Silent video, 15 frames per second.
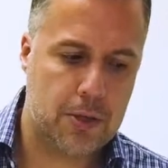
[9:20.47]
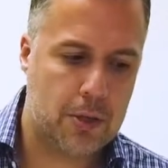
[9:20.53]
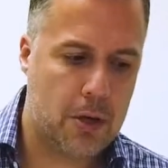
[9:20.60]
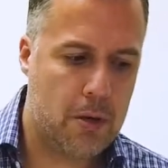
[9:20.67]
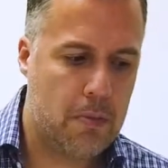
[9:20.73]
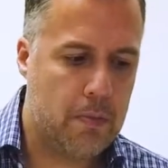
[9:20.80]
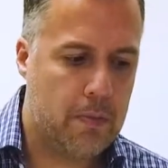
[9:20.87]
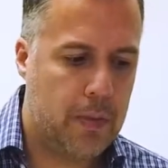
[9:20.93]

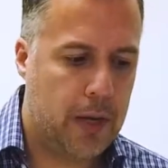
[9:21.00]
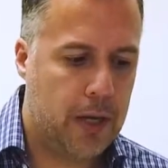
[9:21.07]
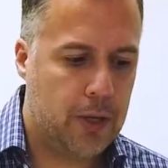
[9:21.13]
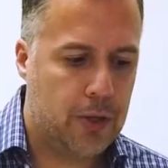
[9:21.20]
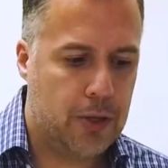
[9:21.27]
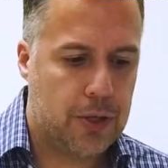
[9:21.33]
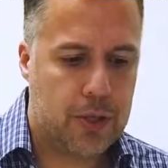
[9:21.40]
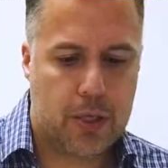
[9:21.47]
some
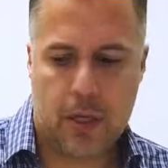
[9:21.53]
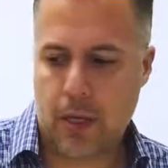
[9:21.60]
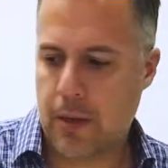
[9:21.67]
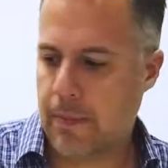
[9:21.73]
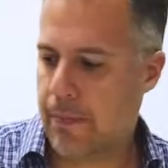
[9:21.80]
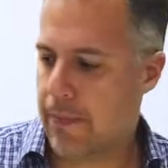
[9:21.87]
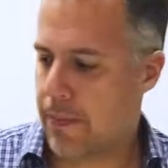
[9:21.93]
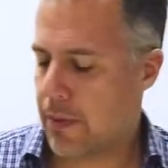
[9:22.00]

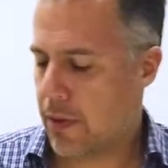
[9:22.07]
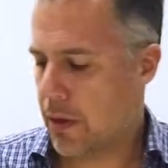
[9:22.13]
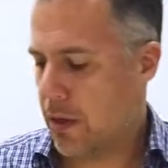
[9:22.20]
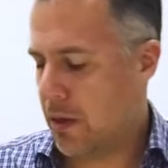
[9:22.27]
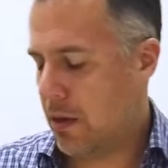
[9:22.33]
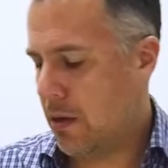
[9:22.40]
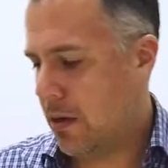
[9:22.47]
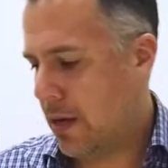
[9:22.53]
interesting
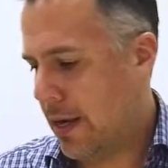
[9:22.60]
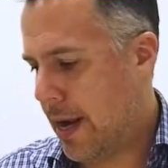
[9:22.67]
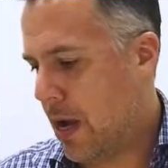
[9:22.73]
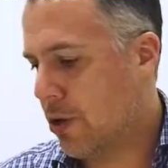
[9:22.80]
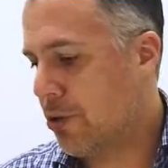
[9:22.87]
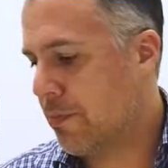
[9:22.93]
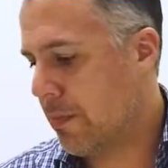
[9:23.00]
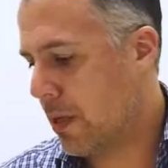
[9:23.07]
uh,
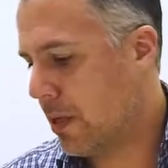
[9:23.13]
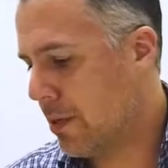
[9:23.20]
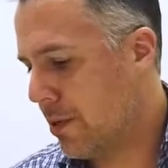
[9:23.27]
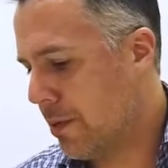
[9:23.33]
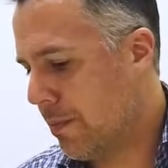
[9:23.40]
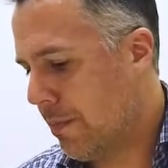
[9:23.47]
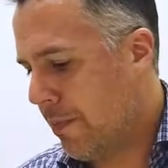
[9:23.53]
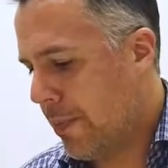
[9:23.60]

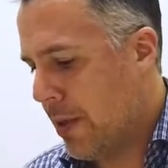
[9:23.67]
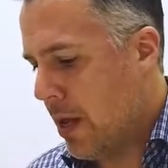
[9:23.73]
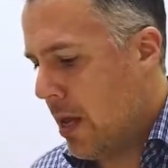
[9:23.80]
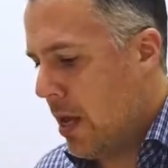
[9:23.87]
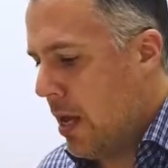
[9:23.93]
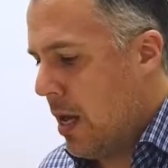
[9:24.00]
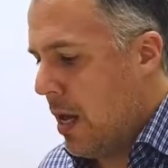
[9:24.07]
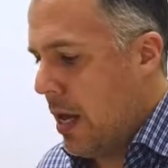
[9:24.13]
announcements
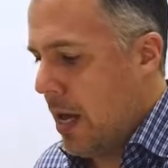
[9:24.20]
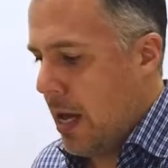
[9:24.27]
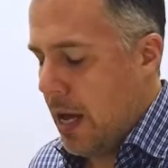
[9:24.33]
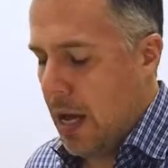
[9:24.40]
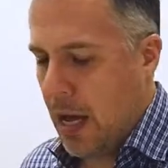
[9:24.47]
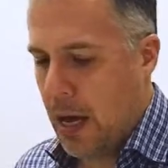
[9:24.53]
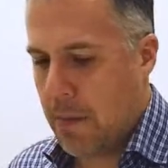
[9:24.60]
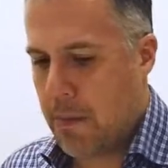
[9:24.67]

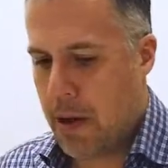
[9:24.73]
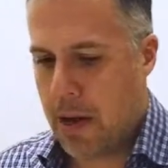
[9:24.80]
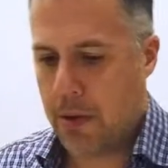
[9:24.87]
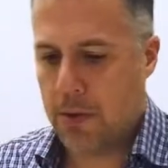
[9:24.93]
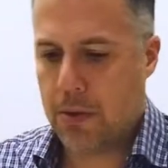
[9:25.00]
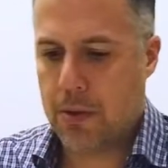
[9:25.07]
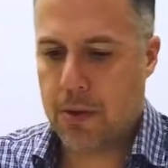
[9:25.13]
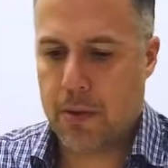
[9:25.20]

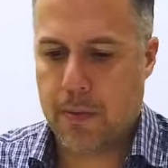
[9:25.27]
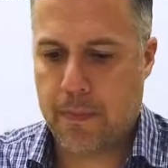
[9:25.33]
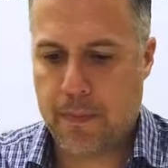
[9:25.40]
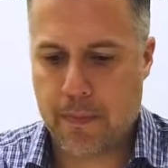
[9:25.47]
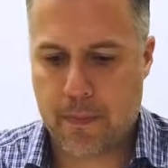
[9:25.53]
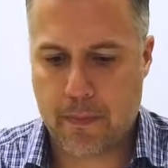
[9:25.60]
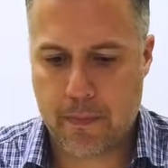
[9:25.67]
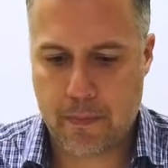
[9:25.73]
about
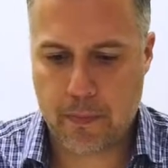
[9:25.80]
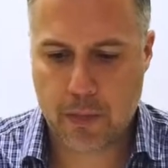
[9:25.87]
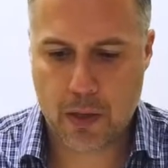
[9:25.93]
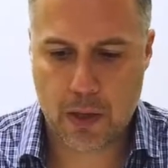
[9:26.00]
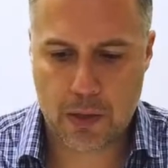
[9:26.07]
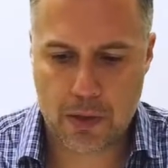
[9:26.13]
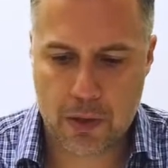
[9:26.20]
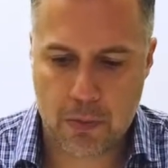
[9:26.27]

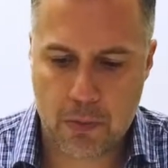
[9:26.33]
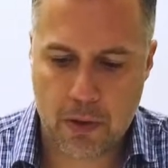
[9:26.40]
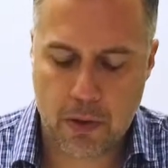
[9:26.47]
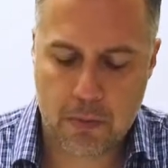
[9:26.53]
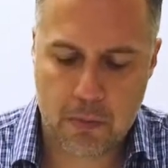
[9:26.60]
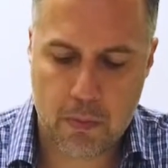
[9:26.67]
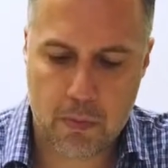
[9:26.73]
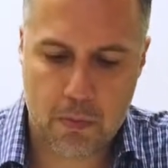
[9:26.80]
some
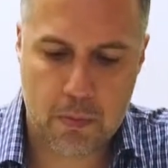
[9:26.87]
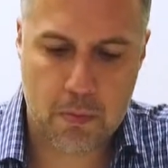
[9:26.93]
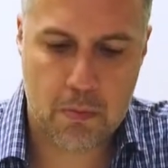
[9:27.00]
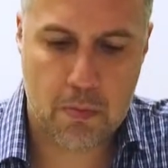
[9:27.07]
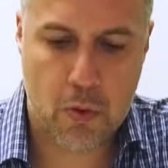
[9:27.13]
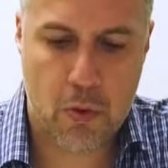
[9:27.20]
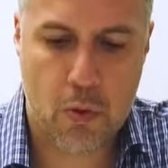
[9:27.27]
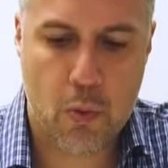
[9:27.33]
of the
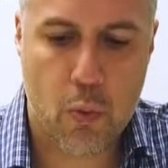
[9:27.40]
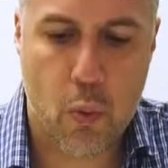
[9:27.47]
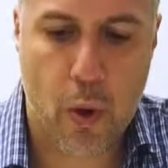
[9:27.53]
more